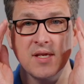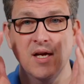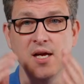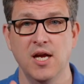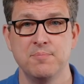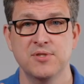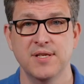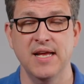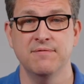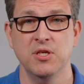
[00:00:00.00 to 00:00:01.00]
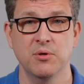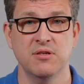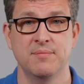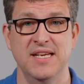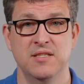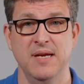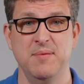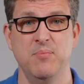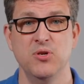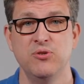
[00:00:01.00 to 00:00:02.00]
so therefore you want to update to
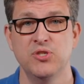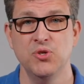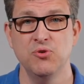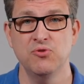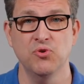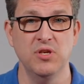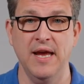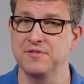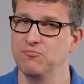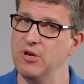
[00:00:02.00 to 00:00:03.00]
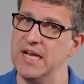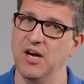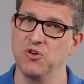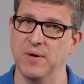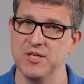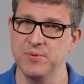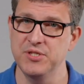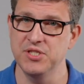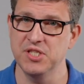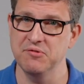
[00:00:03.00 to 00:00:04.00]
maybe Bluetooth, or you have some really old ones,
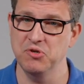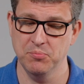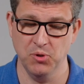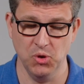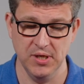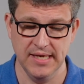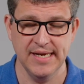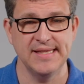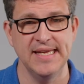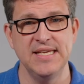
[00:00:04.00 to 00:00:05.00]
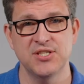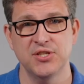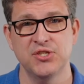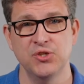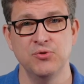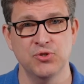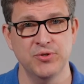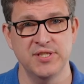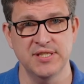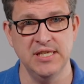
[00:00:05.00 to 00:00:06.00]
which are serial port. These are the two
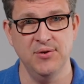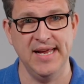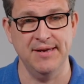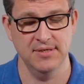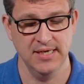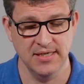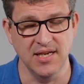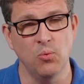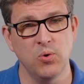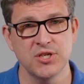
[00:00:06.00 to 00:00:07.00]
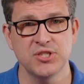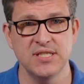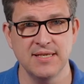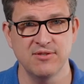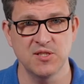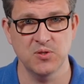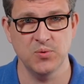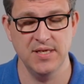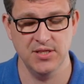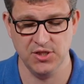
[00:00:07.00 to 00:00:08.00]
choices that you have. Now, what's the difference
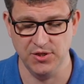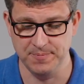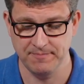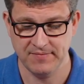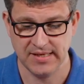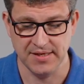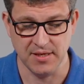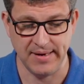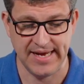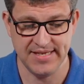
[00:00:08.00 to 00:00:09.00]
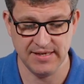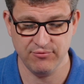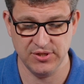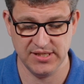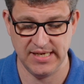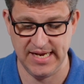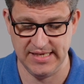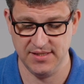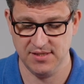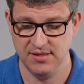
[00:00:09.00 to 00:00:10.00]
between the two? The main difference
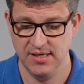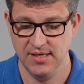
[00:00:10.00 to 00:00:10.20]
is